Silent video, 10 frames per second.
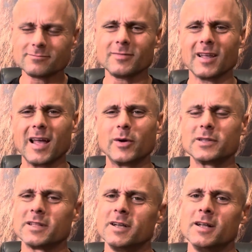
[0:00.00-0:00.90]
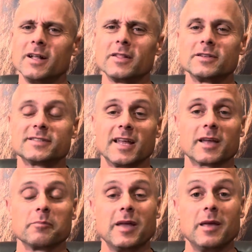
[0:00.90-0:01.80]
Now, the
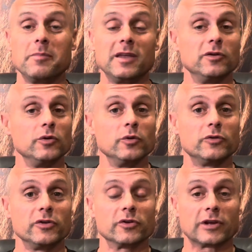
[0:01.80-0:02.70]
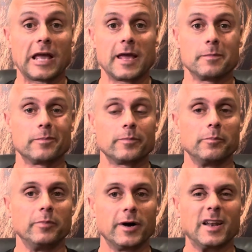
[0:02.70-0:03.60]
stack may be new to your game,
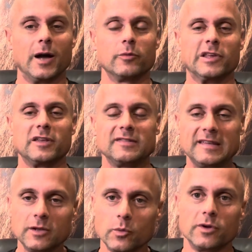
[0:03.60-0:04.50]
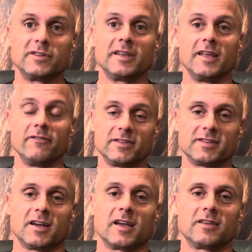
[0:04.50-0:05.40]
but I'm continuing to
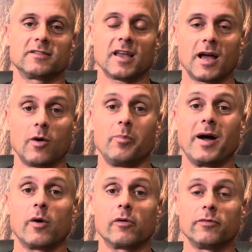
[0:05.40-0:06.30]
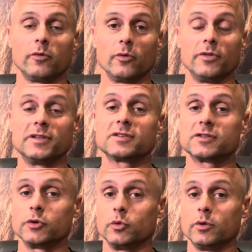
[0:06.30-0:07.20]
emphasize how powerful this
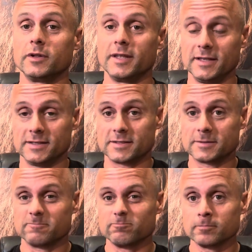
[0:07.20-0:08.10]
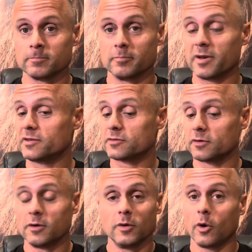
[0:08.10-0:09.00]
tool is. But it's
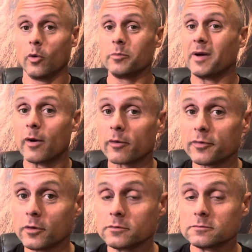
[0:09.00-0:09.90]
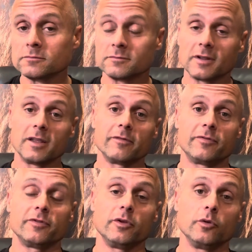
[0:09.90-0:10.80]
only powerful
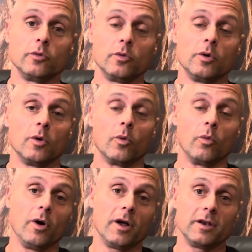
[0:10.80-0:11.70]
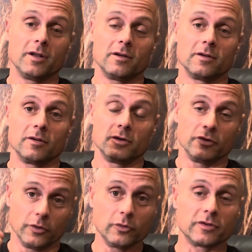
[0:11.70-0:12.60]
if you, one,
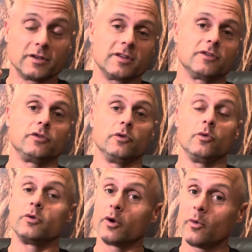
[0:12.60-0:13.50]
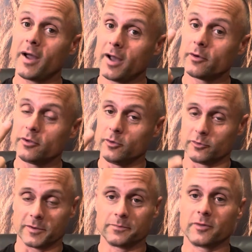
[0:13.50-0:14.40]
use it, to know how to
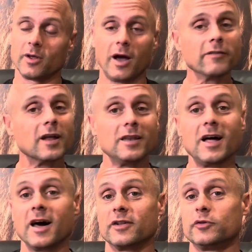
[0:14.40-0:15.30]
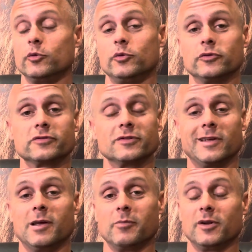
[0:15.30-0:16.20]
use it. Yeah, I've got a lot of tools
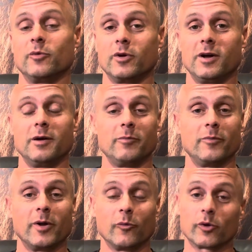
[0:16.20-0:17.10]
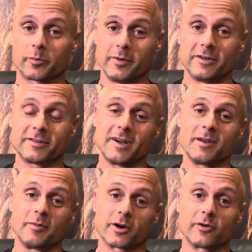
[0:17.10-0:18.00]
in my workbench out
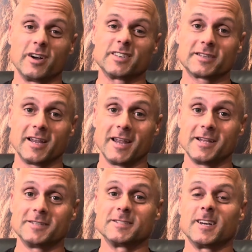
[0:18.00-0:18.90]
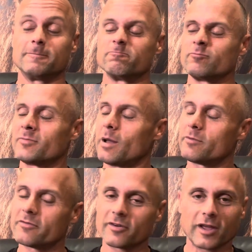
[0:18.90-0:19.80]
in my garage, and I'm
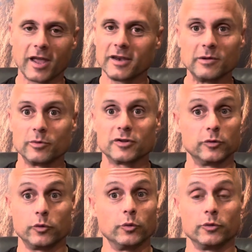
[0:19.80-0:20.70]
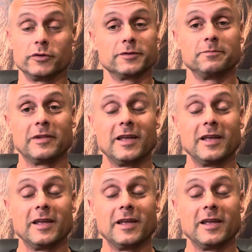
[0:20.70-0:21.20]
not very handy with tools.